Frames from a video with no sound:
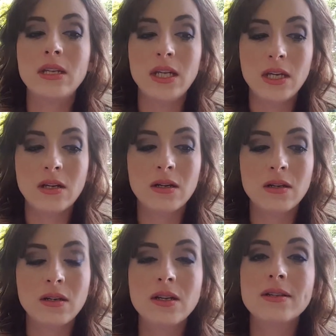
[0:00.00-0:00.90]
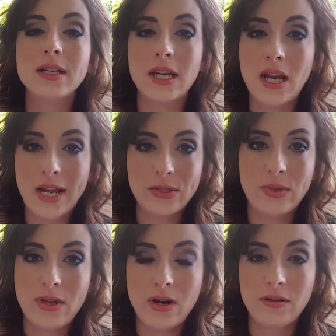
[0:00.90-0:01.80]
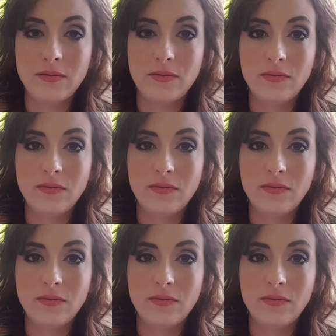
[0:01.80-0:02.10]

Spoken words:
here to connect with her.